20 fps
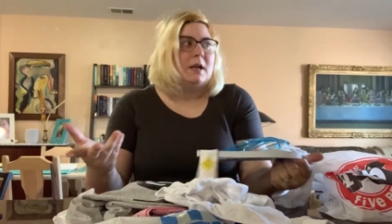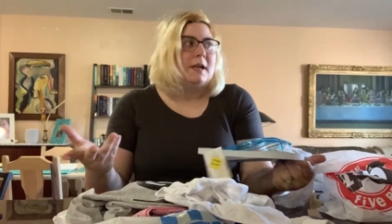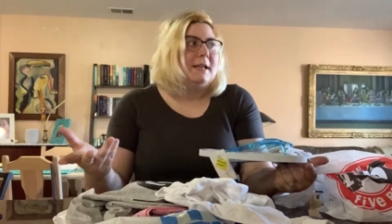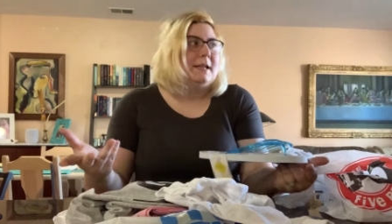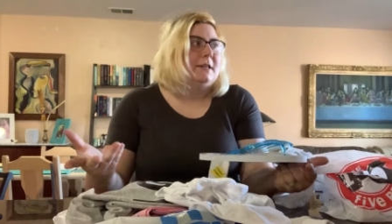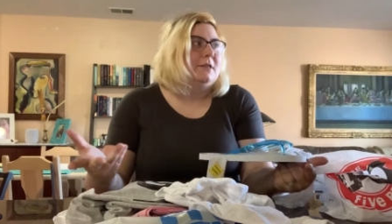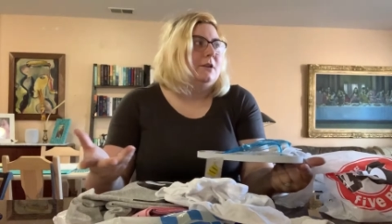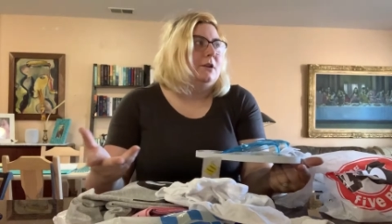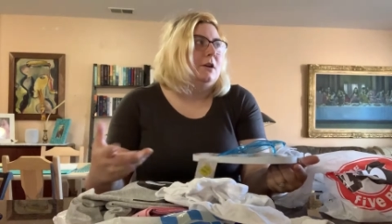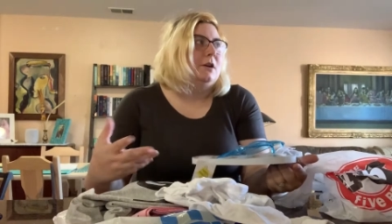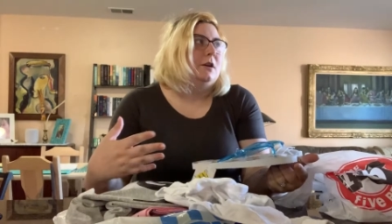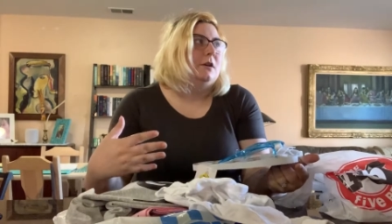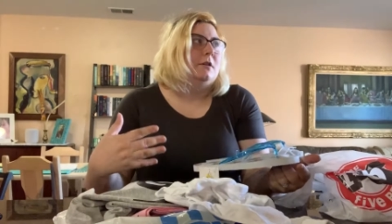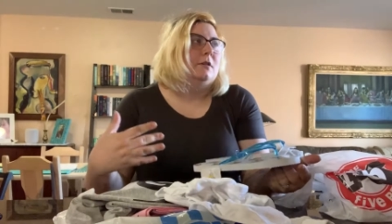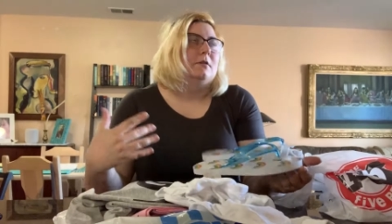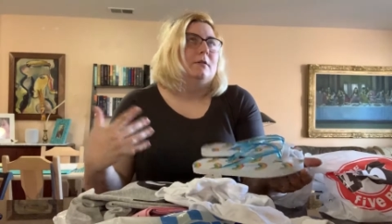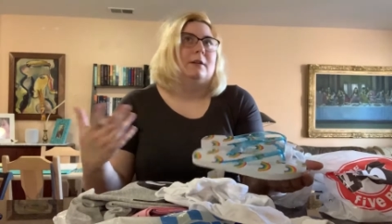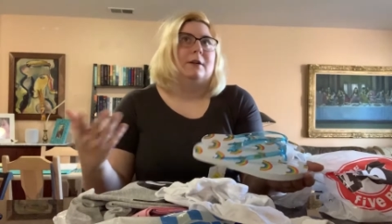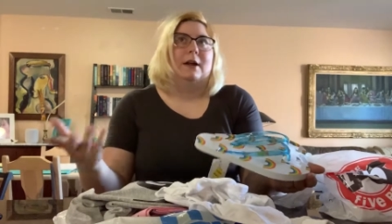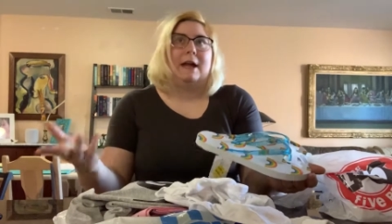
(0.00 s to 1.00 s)

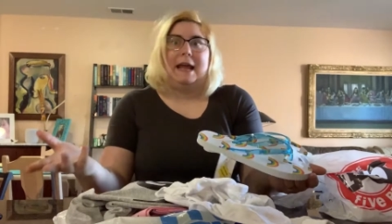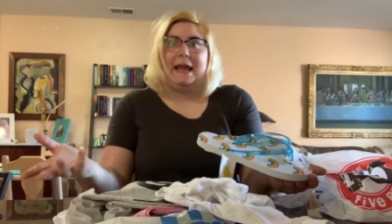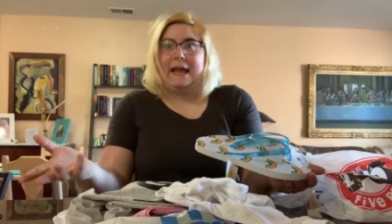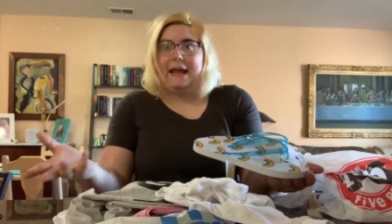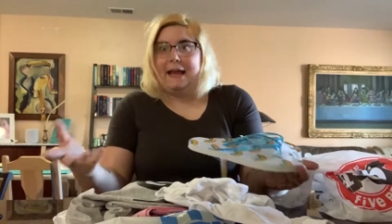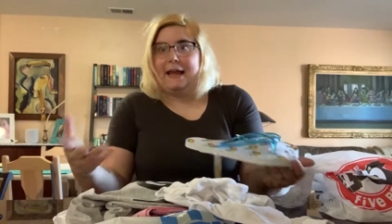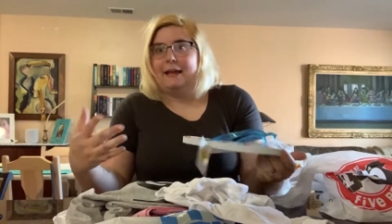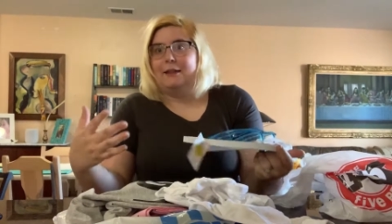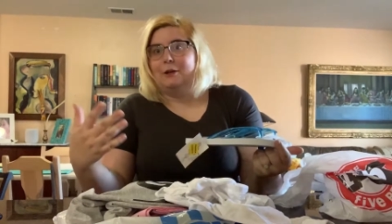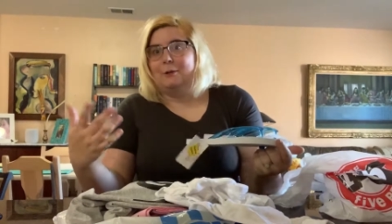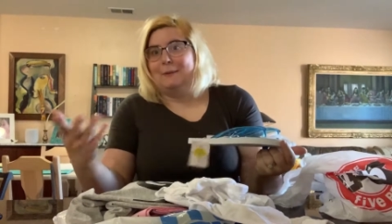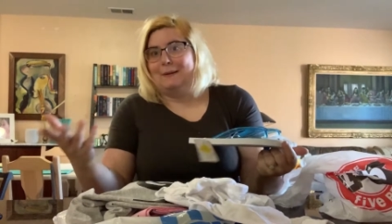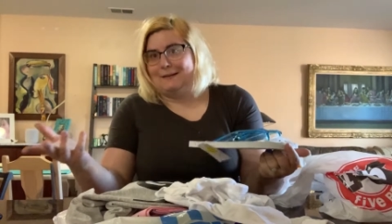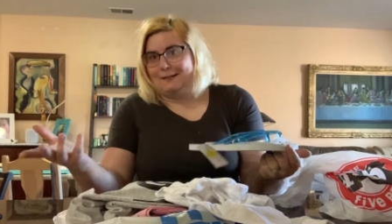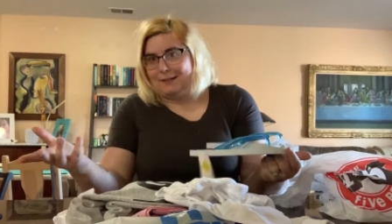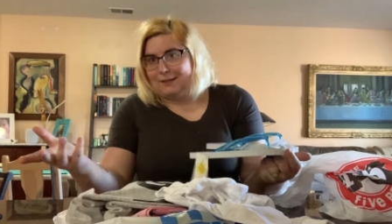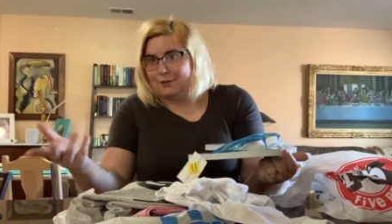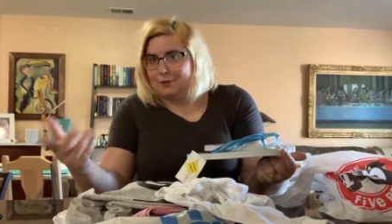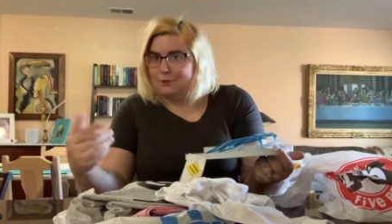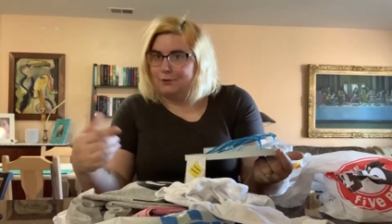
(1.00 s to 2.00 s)
either they're gay, they're
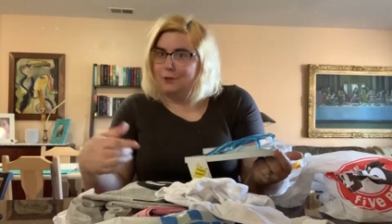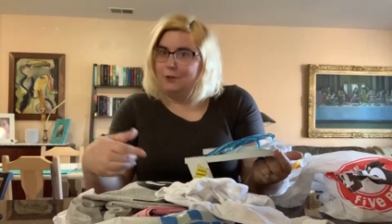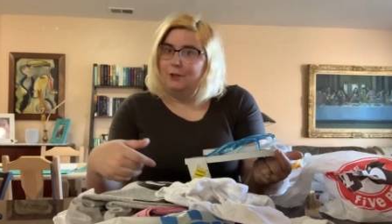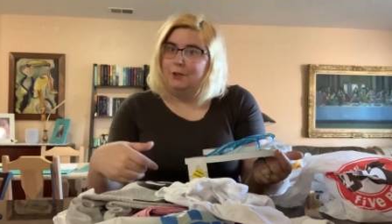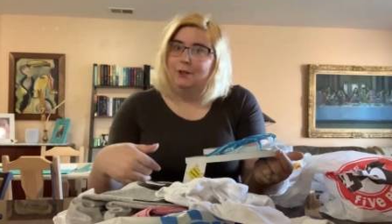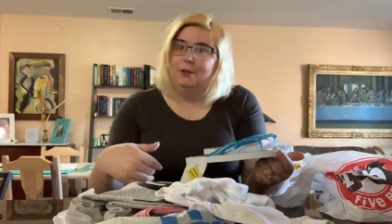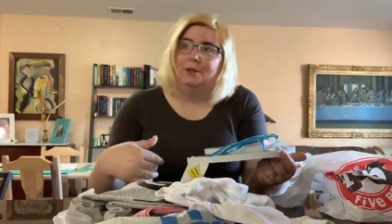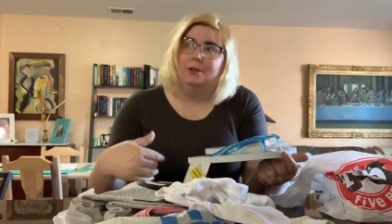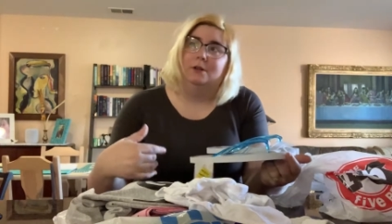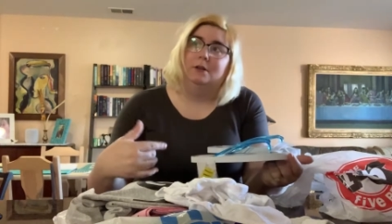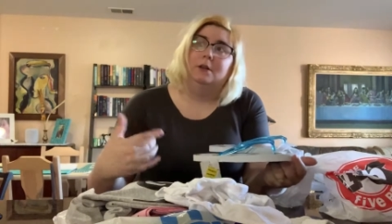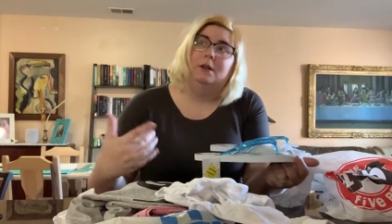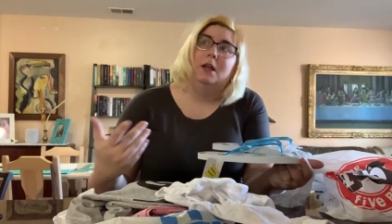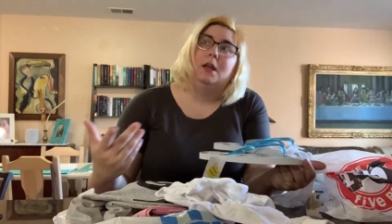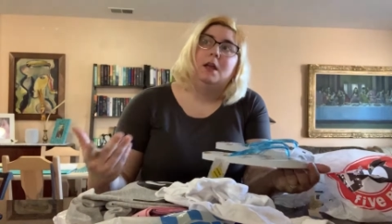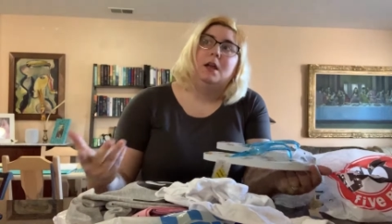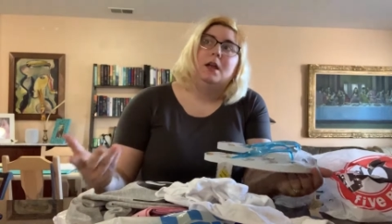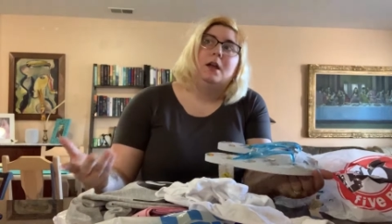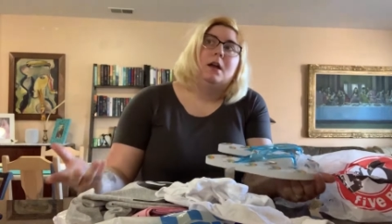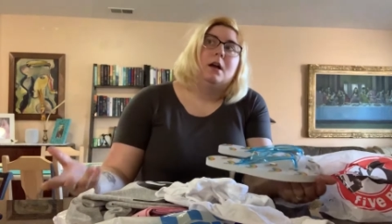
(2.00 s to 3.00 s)
bisexual,
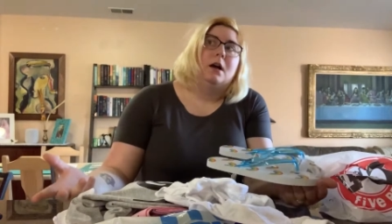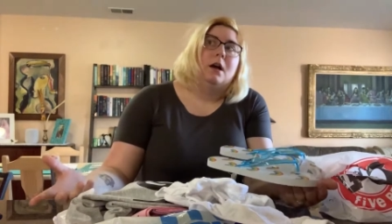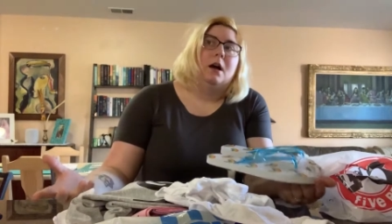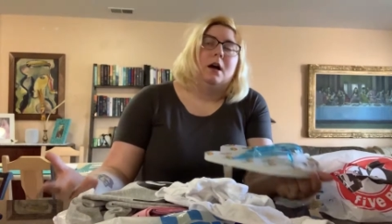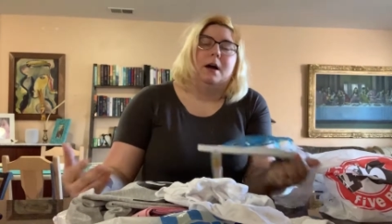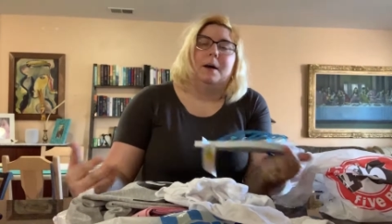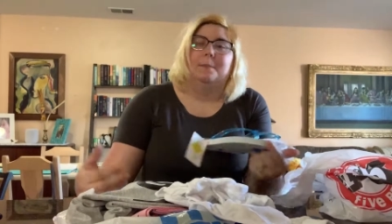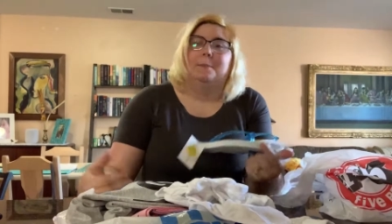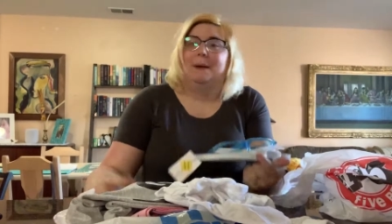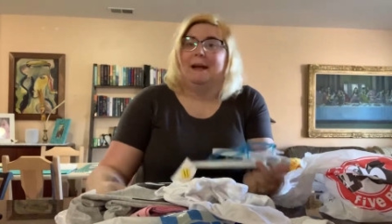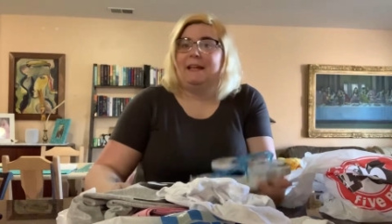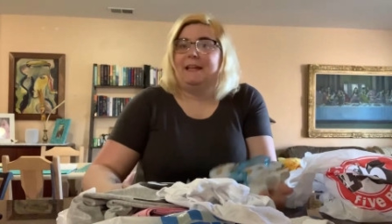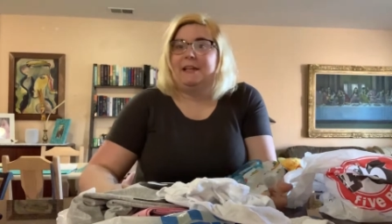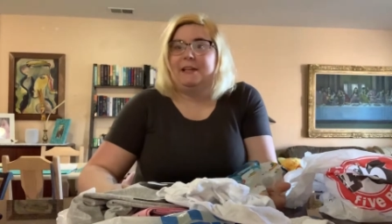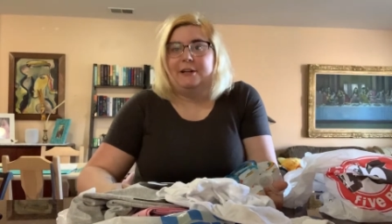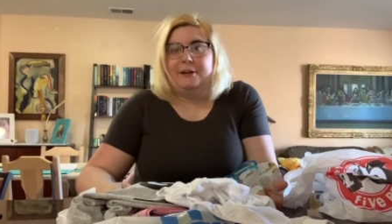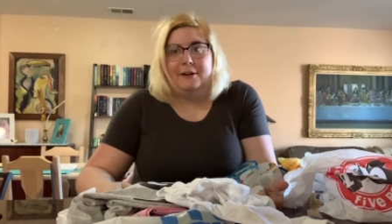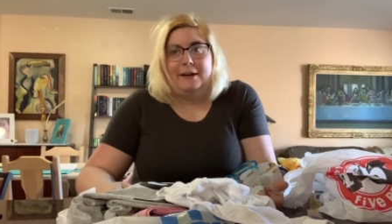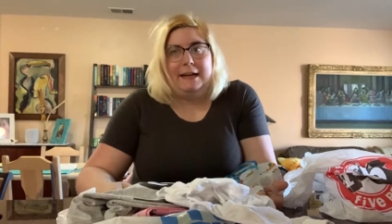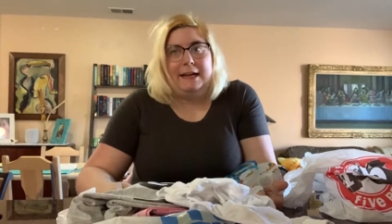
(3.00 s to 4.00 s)
um,
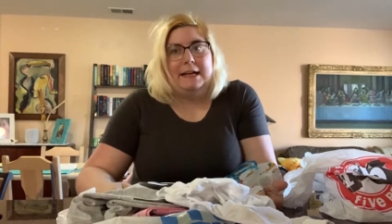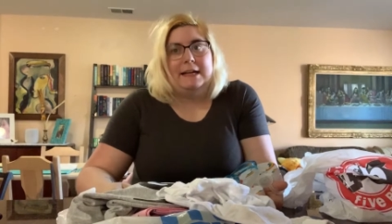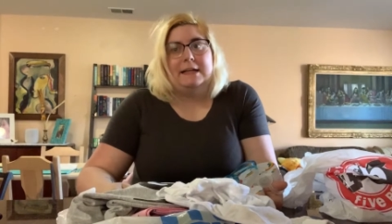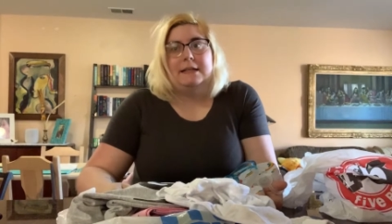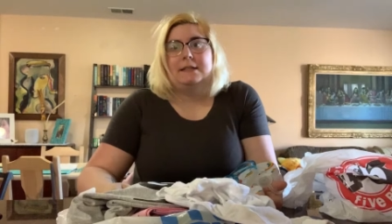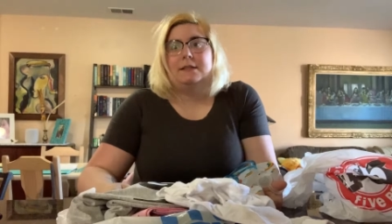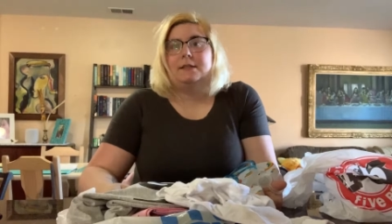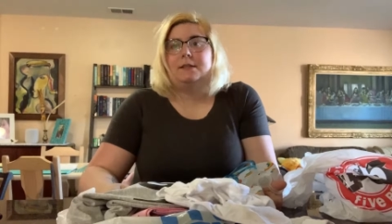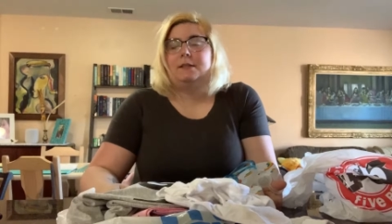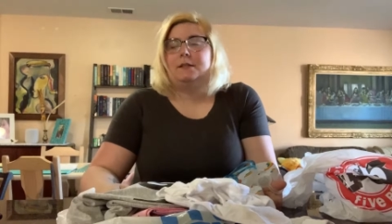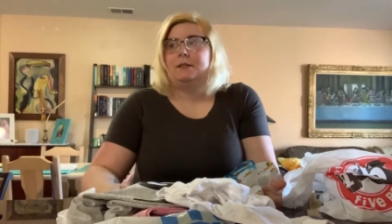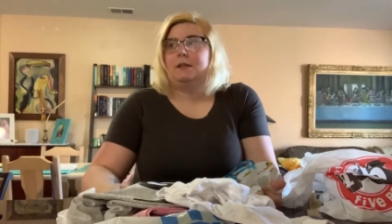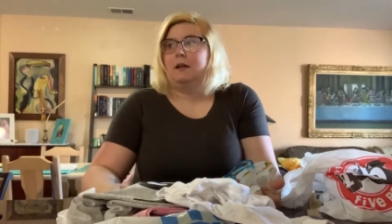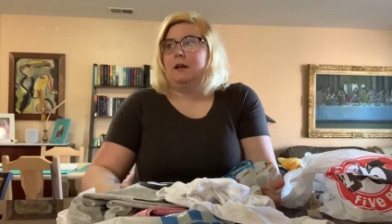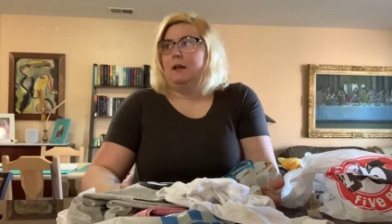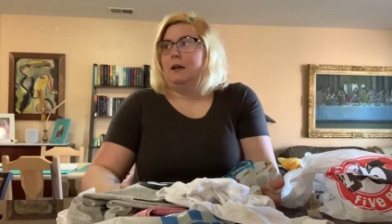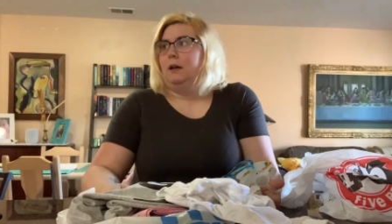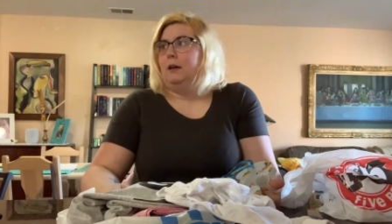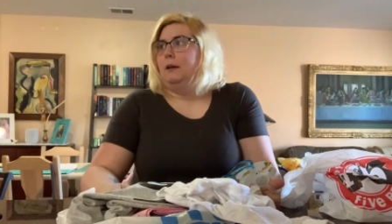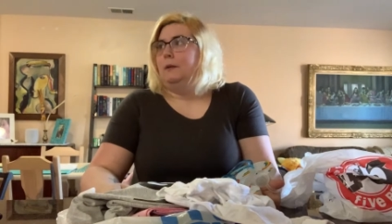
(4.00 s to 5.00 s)
bicurious.
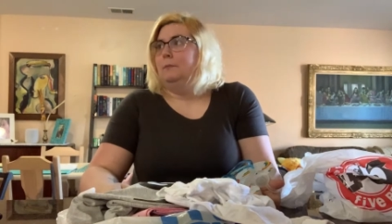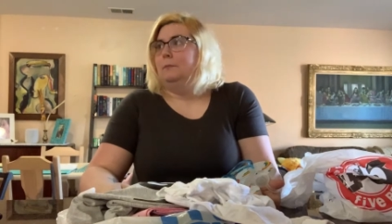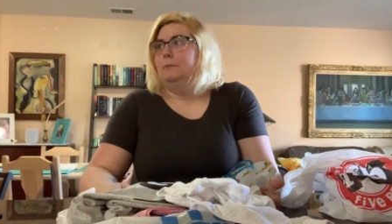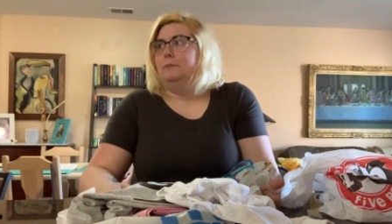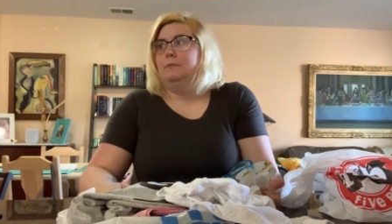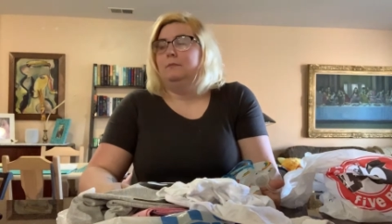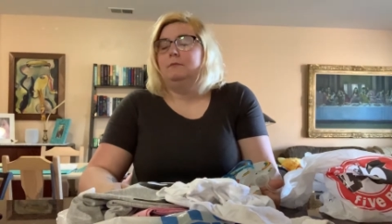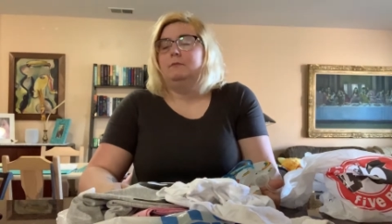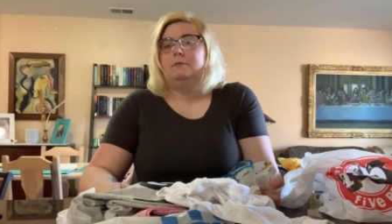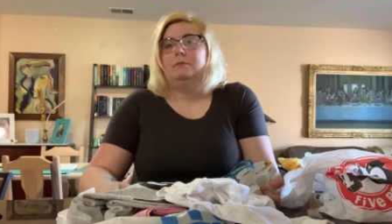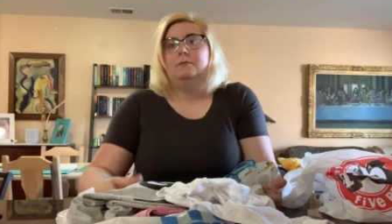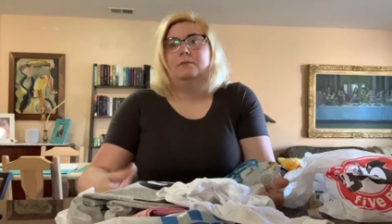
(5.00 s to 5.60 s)
Um,